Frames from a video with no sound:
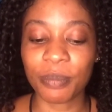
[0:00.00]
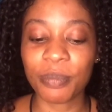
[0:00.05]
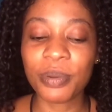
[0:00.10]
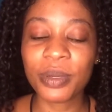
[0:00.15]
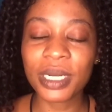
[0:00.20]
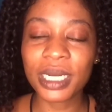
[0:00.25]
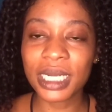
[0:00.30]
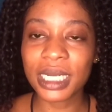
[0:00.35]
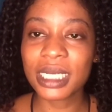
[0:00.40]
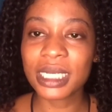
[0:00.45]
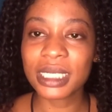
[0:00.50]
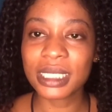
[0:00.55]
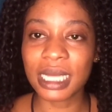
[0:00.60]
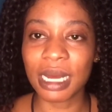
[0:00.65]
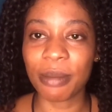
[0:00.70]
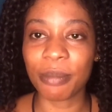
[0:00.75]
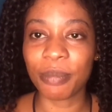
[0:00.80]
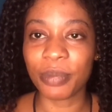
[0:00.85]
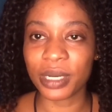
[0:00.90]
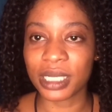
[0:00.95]
Please
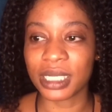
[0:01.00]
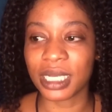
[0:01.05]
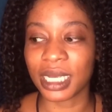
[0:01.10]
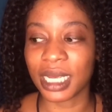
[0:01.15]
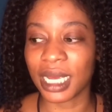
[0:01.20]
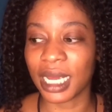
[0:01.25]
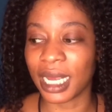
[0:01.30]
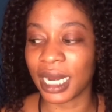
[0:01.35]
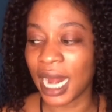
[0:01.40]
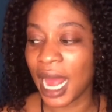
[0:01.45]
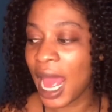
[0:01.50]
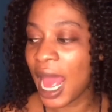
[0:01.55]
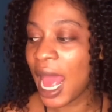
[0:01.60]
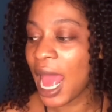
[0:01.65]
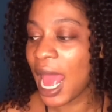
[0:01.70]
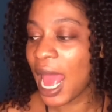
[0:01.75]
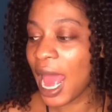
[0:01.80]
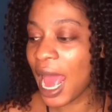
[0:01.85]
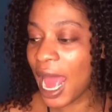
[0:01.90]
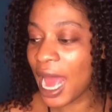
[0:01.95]
and please again.
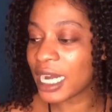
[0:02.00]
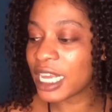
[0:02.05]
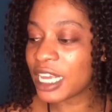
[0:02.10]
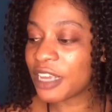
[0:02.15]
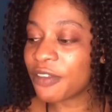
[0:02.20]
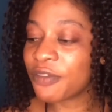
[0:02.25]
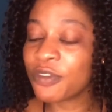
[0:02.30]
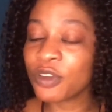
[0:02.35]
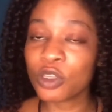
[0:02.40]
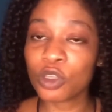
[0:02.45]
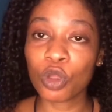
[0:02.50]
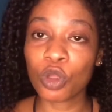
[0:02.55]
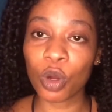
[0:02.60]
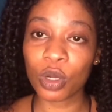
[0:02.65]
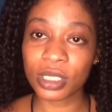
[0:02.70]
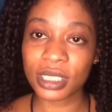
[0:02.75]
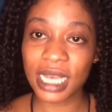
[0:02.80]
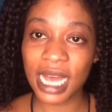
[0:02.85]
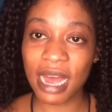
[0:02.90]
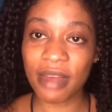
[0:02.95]
And if you
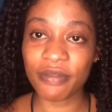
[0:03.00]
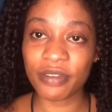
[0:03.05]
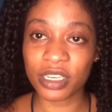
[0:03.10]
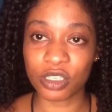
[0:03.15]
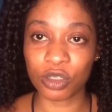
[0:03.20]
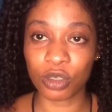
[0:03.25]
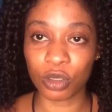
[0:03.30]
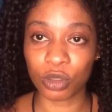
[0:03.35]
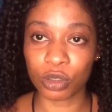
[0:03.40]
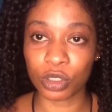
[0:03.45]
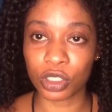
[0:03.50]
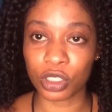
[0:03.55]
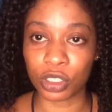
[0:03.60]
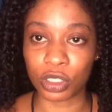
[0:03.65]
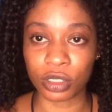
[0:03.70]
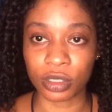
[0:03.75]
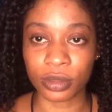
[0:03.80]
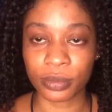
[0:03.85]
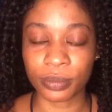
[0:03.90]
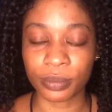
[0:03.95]
don't have a
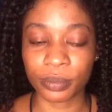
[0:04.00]
solution,